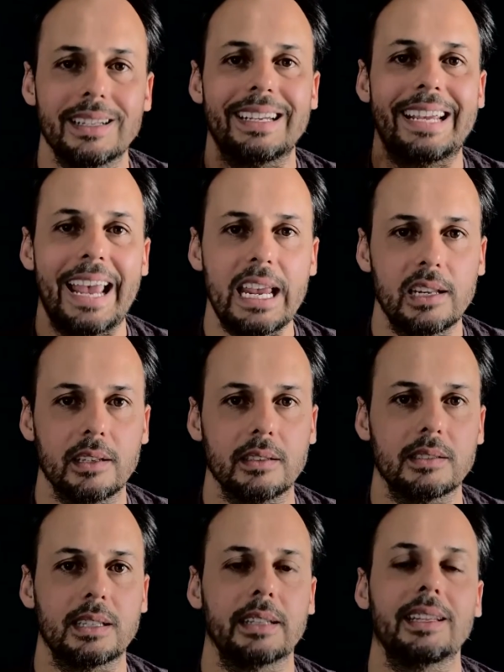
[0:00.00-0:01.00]
cadence
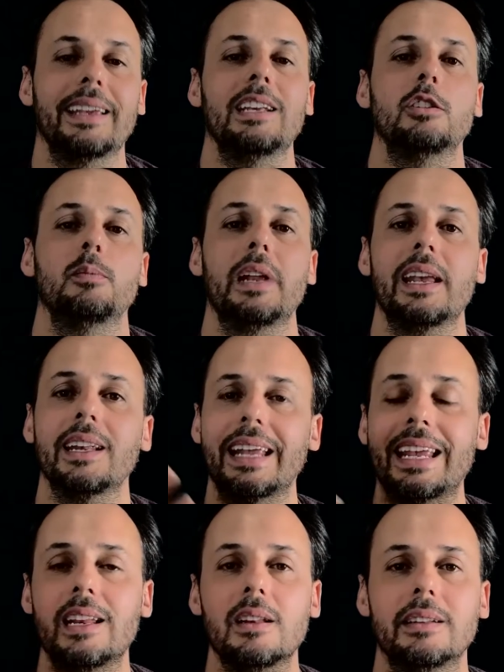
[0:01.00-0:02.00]
that I explained
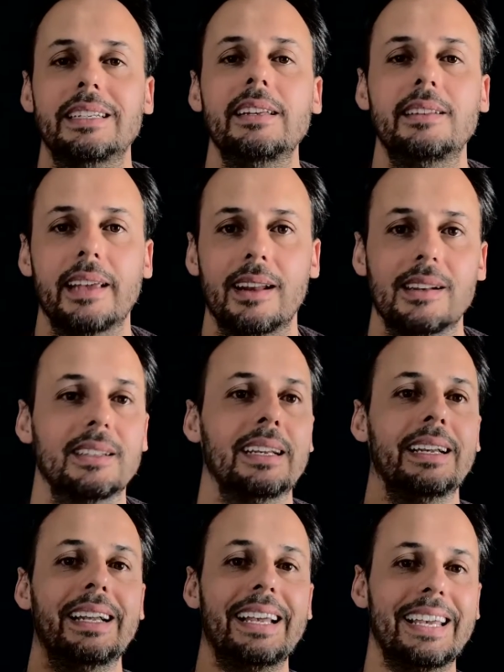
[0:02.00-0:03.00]
in detail
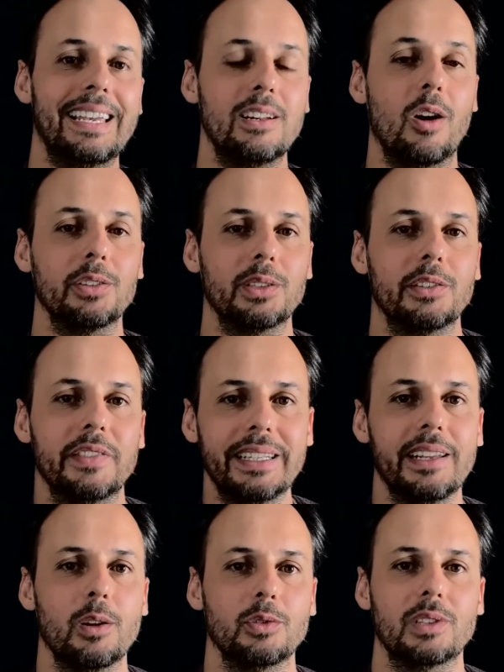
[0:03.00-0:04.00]
in other videos.